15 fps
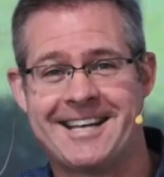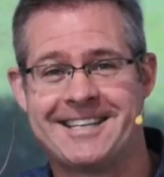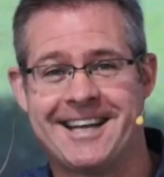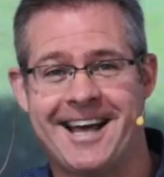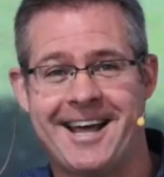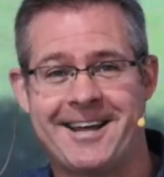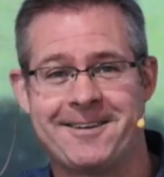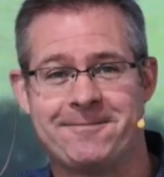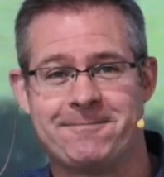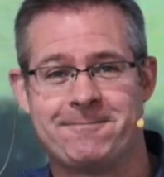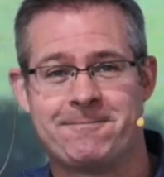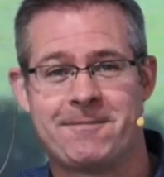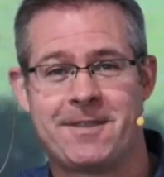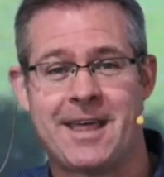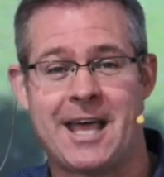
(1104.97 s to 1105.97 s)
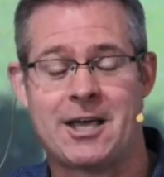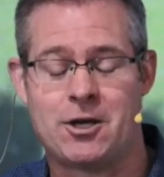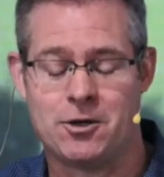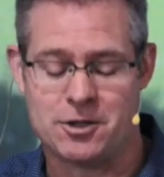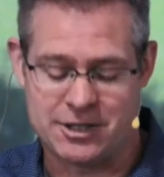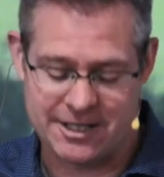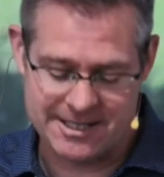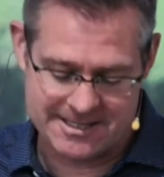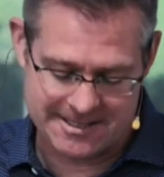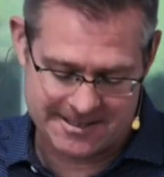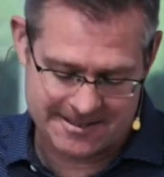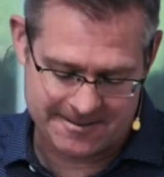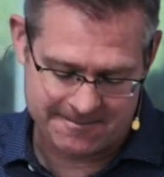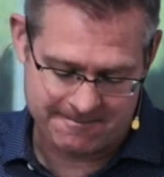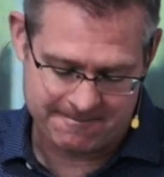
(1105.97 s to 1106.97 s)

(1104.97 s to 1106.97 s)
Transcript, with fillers: day. Thank you, Jesus.